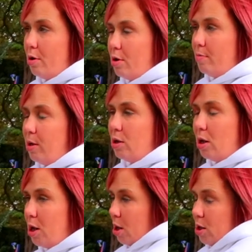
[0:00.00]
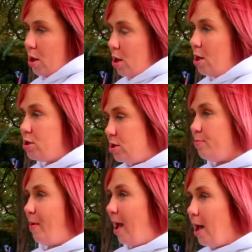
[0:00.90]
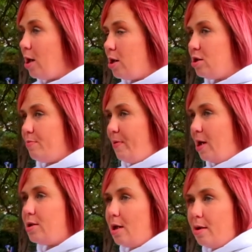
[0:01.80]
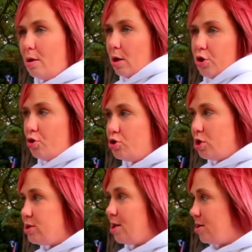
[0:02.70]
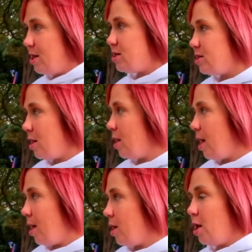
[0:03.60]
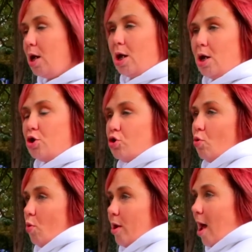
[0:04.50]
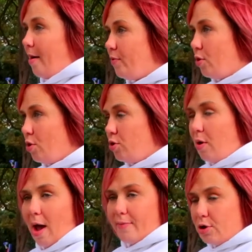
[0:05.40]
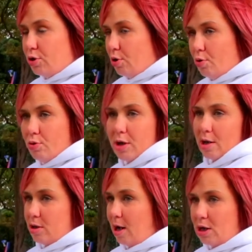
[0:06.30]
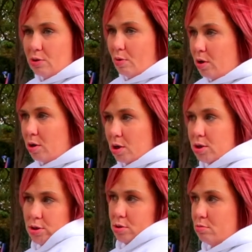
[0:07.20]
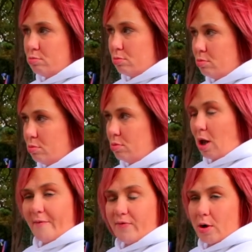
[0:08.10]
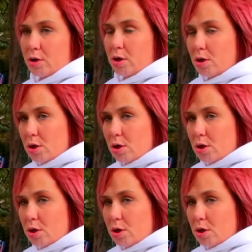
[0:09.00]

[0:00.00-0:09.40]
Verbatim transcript: You know what I mean? Like it's bad. It's bad down there. Like you're just existing and doing whatever you have to do to get the next one. It's not fun.